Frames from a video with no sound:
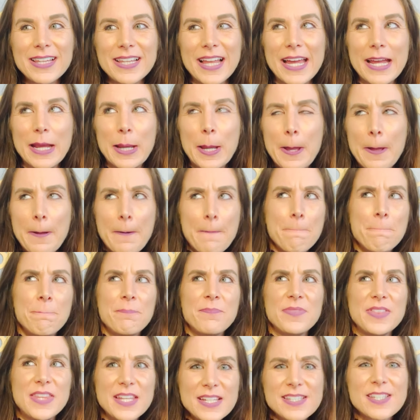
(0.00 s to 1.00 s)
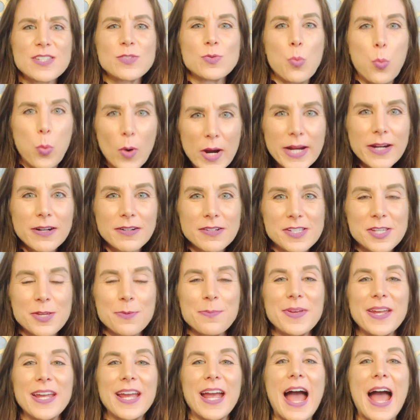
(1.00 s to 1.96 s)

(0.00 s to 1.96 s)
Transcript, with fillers: Like, this is weird to me.